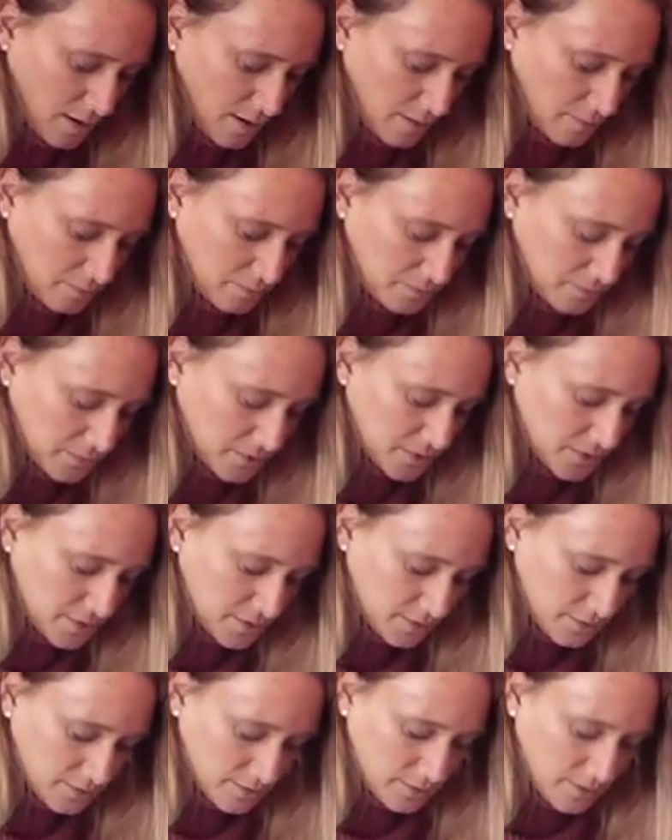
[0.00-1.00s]
Um,
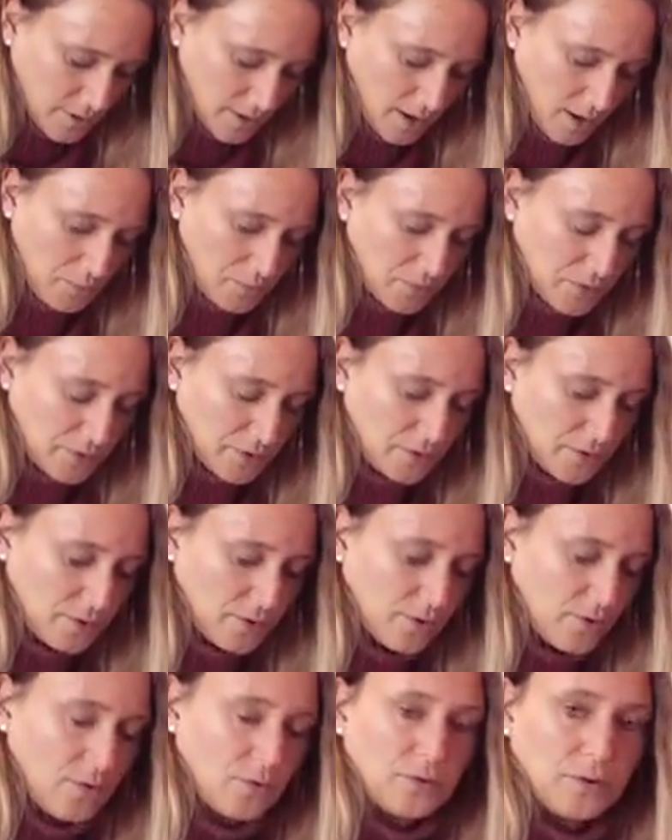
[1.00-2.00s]
a couple
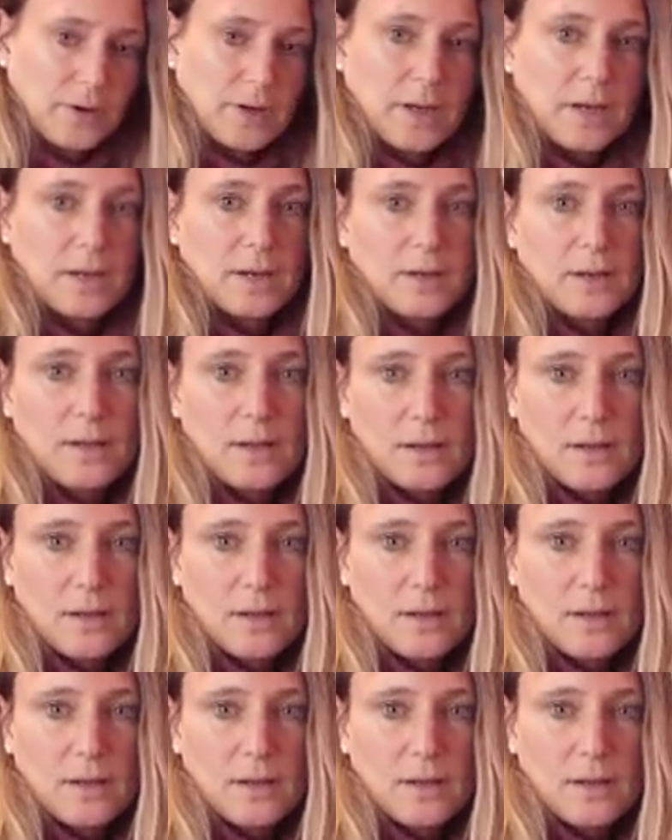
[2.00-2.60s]
little coin